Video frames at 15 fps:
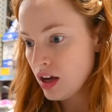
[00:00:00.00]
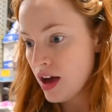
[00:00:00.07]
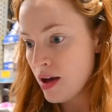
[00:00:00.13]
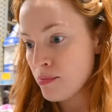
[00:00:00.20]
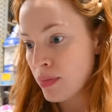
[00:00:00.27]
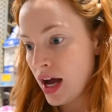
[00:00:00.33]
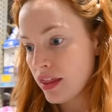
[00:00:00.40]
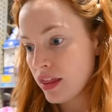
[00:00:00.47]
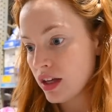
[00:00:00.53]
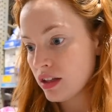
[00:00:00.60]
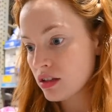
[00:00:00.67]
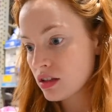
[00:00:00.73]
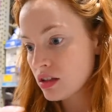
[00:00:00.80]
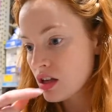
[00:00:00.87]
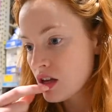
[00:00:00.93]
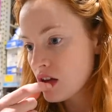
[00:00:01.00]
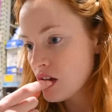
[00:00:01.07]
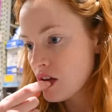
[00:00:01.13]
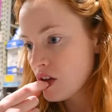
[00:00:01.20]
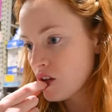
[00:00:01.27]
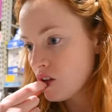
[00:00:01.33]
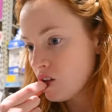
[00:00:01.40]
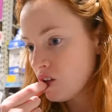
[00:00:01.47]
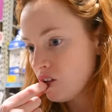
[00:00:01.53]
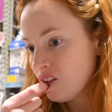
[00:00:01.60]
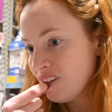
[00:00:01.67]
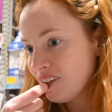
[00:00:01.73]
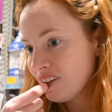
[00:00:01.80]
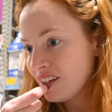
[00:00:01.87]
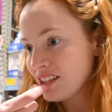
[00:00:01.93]
and buy this.
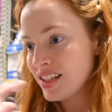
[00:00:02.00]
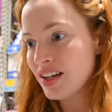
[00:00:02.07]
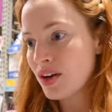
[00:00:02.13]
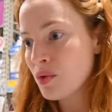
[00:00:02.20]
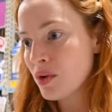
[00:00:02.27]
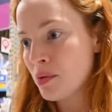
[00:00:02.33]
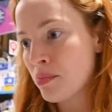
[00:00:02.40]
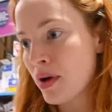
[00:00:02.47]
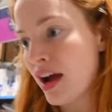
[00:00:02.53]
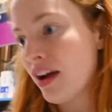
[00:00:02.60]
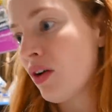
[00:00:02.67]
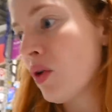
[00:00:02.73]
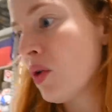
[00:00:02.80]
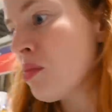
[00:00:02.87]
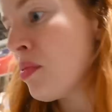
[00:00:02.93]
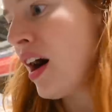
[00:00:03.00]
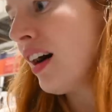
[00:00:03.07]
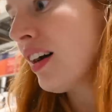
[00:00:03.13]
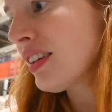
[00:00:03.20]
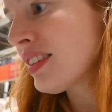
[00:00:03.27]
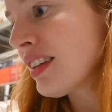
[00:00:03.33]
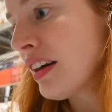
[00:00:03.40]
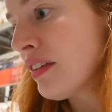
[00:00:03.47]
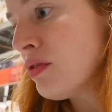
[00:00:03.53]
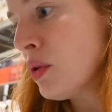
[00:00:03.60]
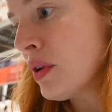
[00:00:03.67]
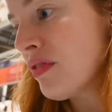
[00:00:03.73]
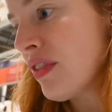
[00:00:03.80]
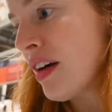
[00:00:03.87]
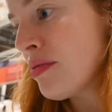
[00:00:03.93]
Because I don't want to buy a whole box, like
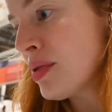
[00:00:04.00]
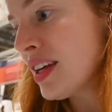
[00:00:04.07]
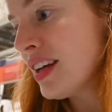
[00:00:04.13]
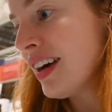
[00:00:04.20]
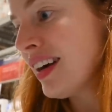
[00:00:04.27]
45 feet.